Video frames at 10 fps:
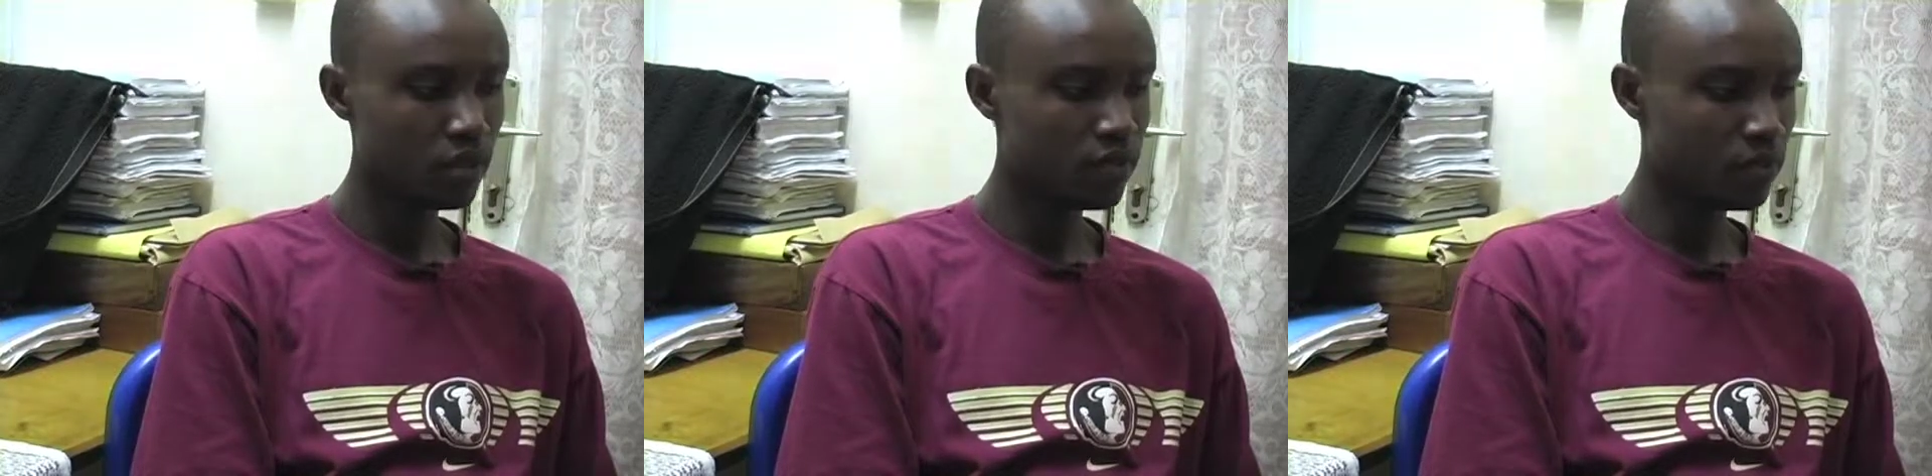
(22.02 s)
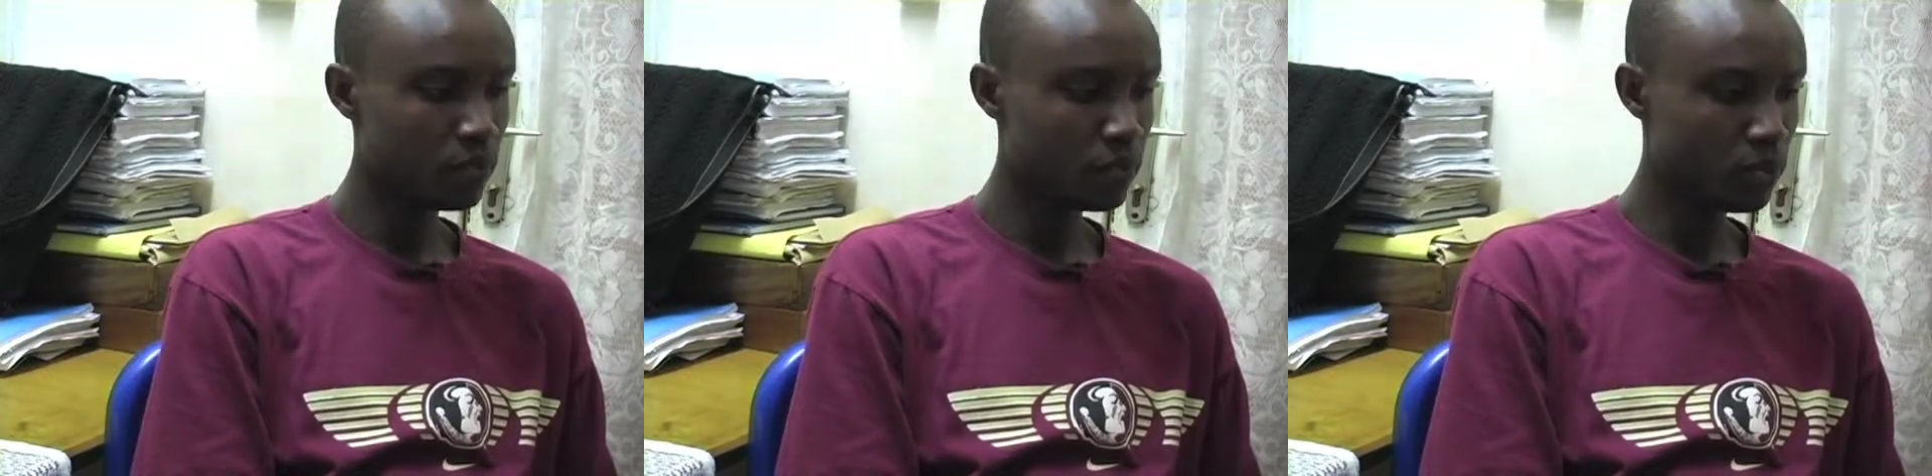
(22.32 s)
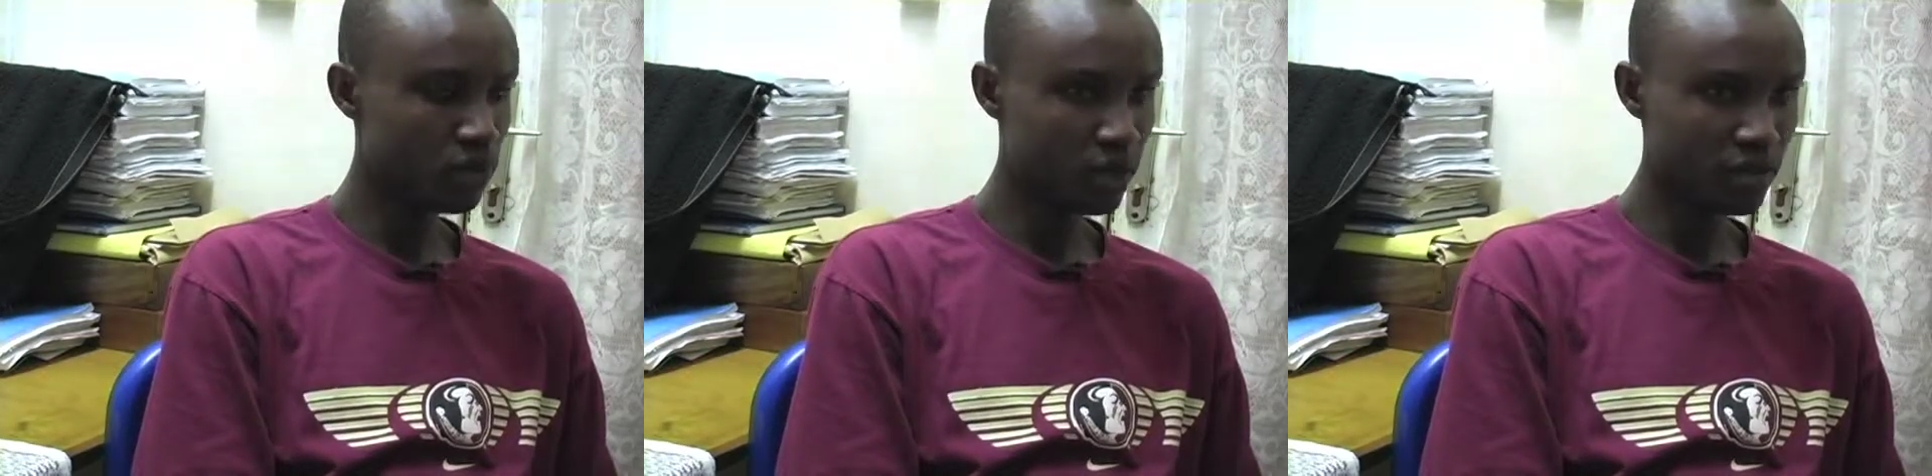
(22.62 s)
The
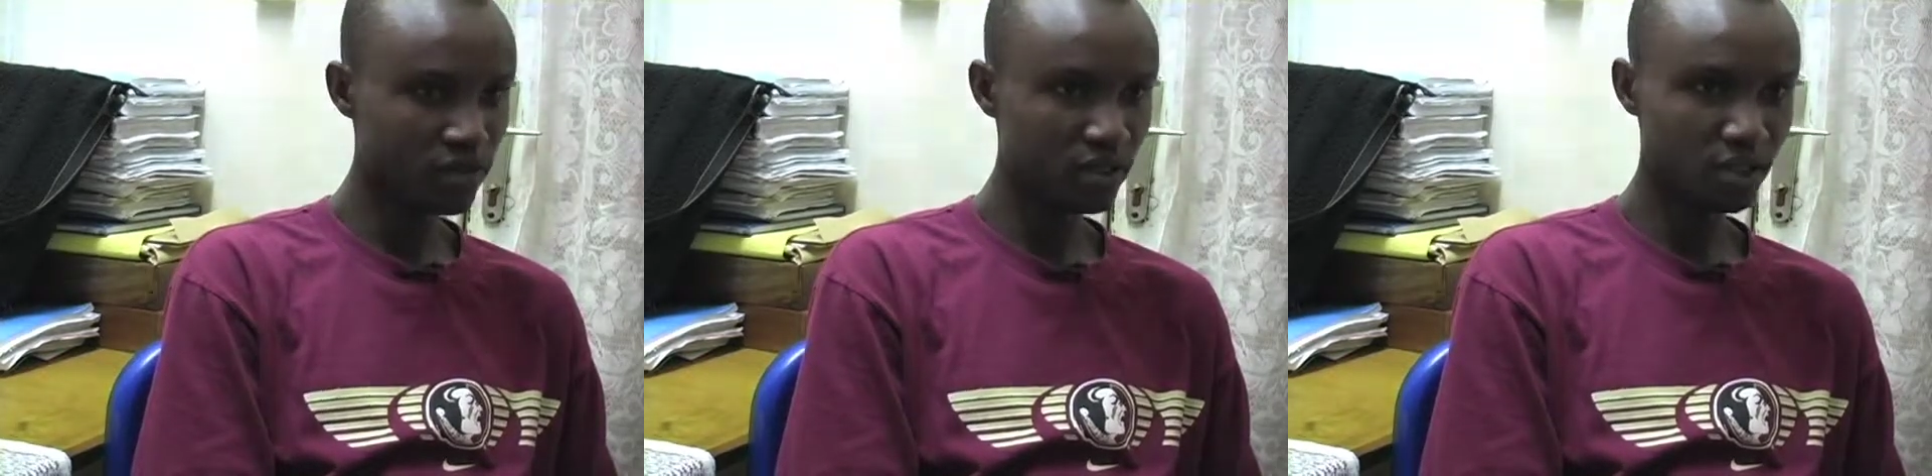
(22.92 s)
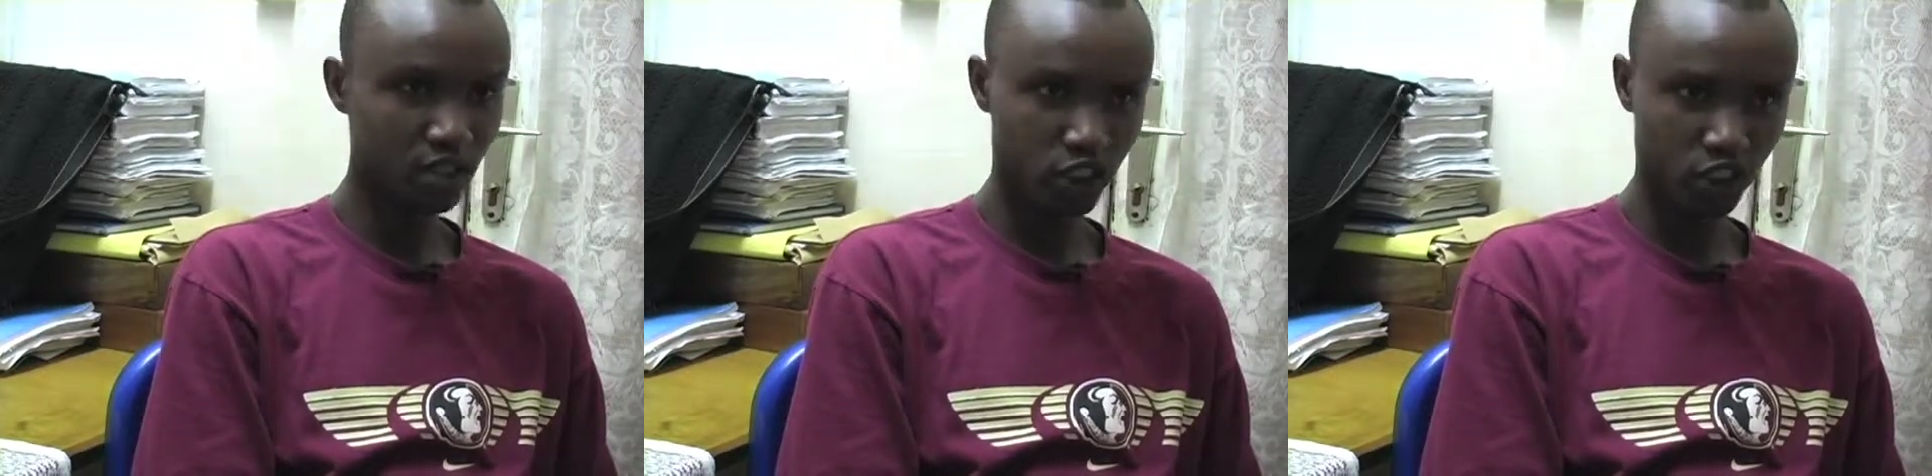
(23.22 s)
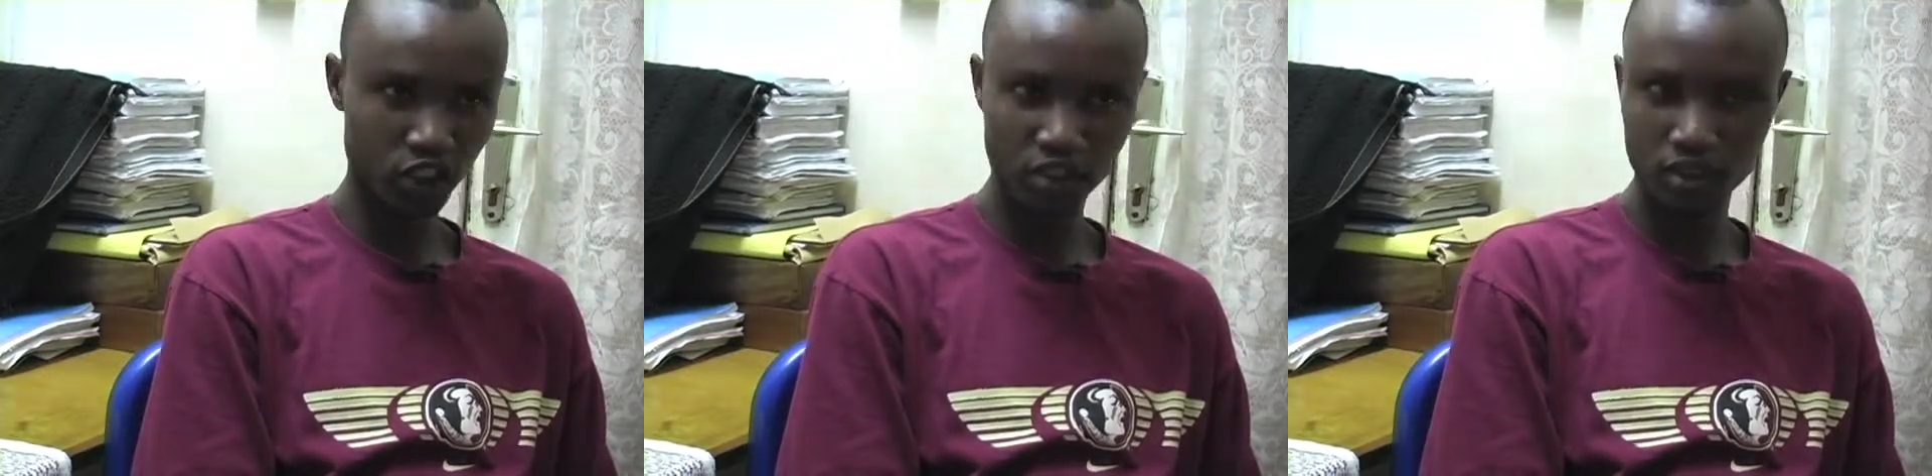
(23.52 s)
people gathered in
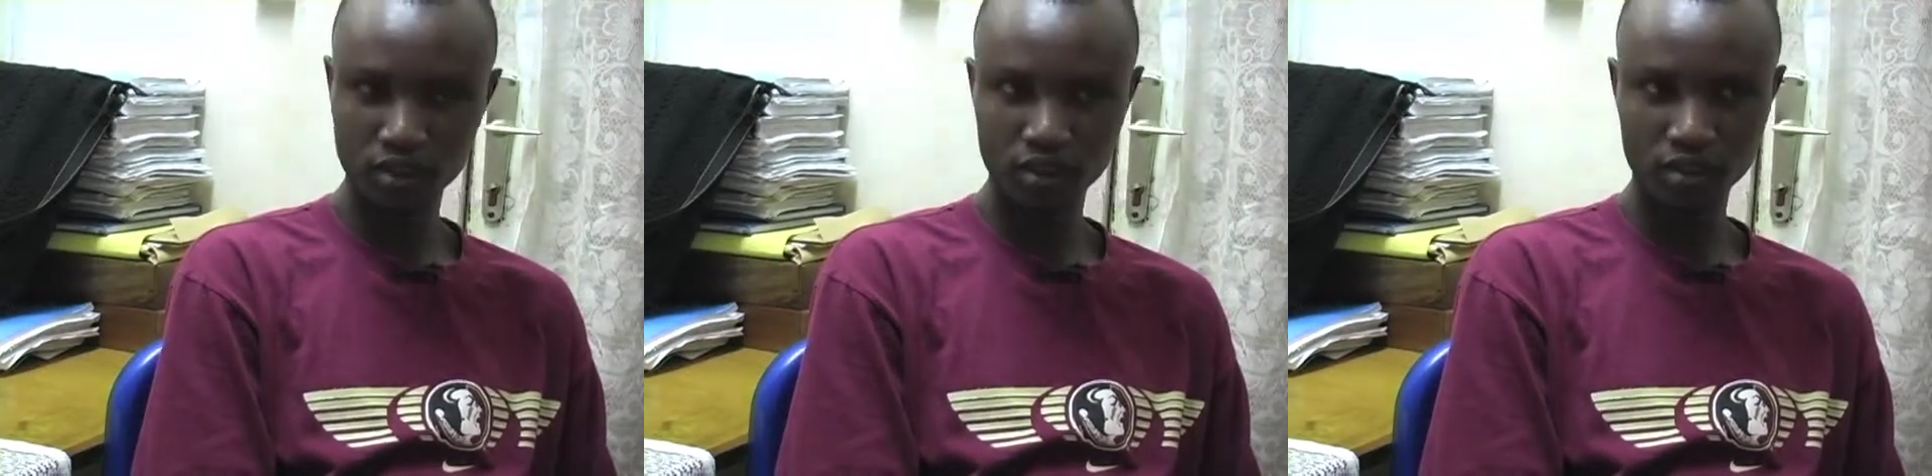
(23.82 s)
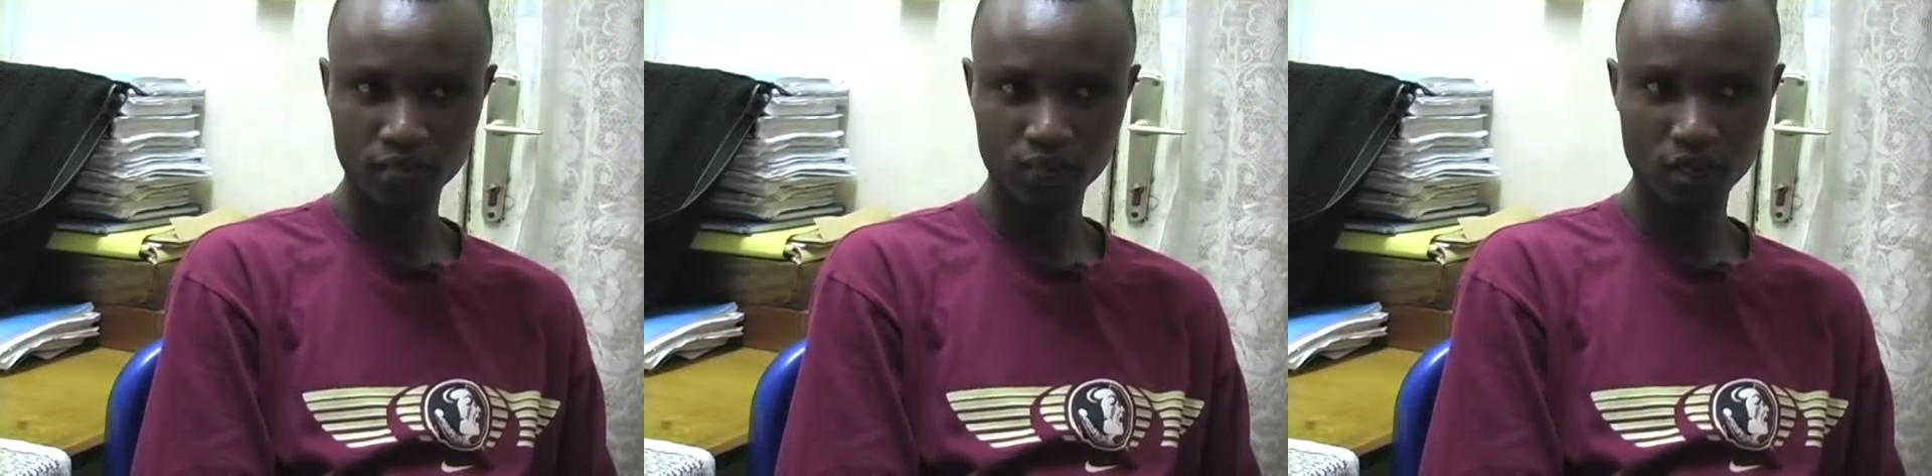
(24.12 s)
church